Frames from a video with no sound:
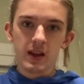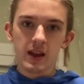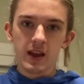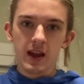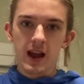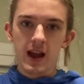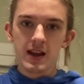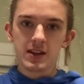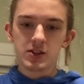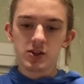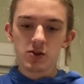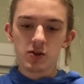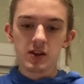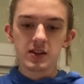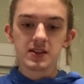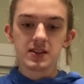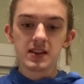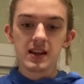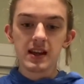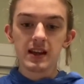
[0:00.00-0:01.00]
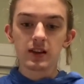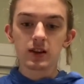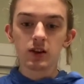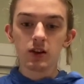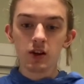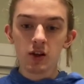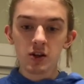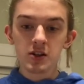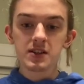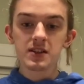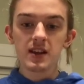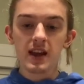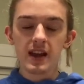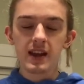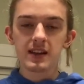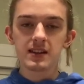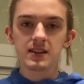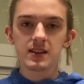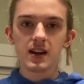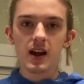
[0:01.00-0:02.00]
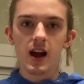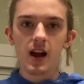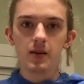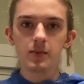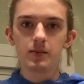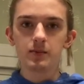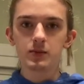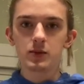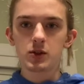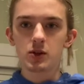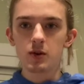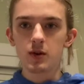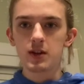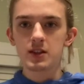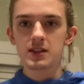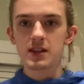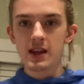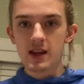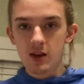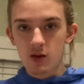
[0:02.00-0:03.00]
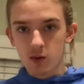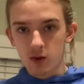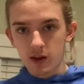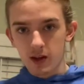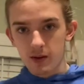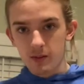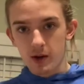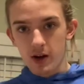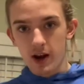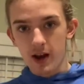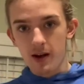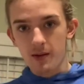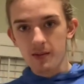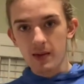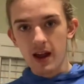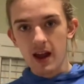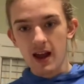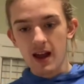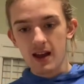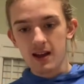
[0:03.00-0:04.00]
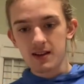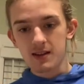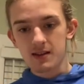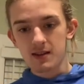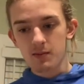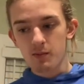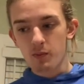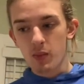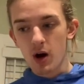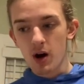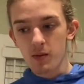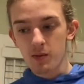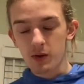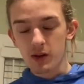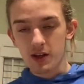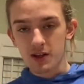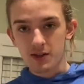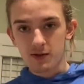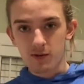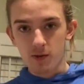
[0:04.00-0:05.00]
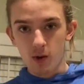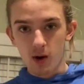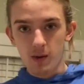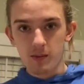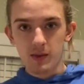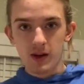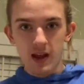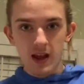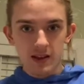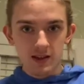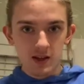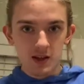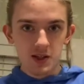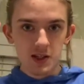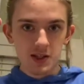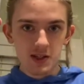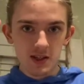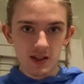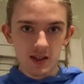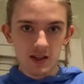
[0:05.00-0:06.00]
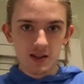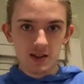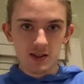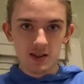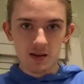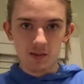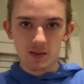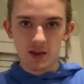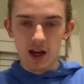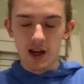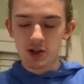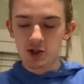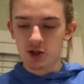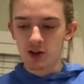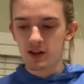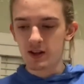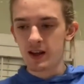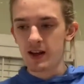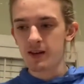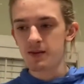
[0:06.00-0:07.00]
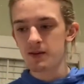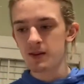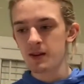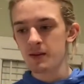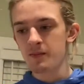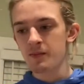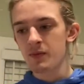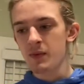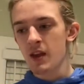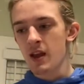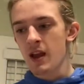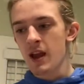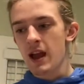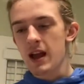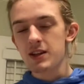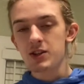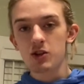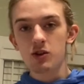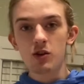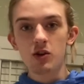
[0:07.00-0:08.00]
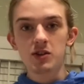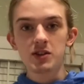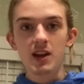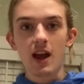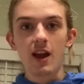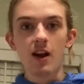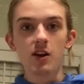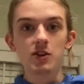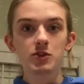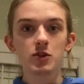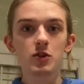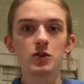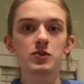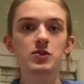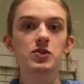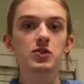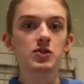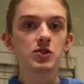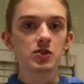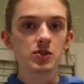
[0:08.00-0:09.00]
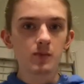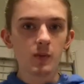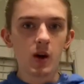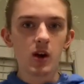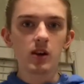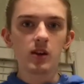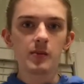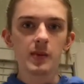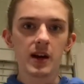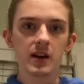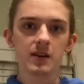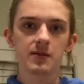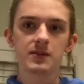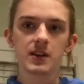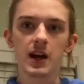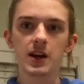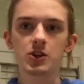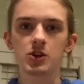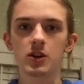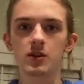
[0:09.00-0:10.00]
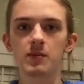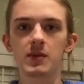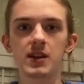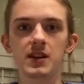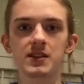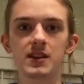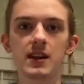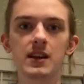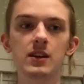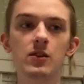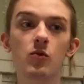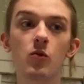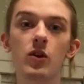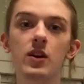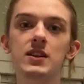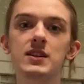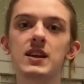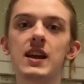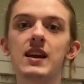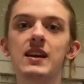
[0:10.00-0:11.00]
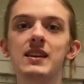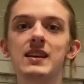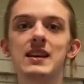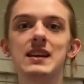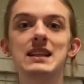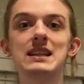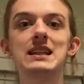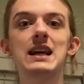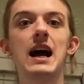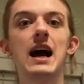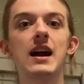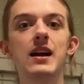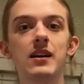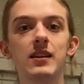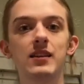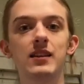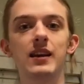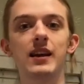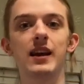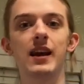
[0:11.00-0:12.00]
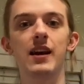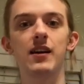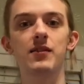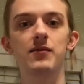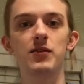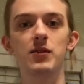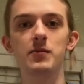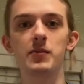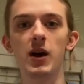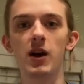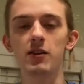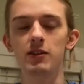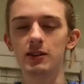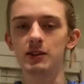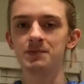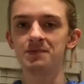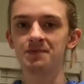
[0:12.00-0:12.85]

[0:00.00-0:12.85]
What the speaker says: As you can see, it looks like it's come to its equilibrium as purple has formed, and there's still some titrant left. As you notice, I also used a small amount of titrant because I didn't want to take the entire thing out of the bottle.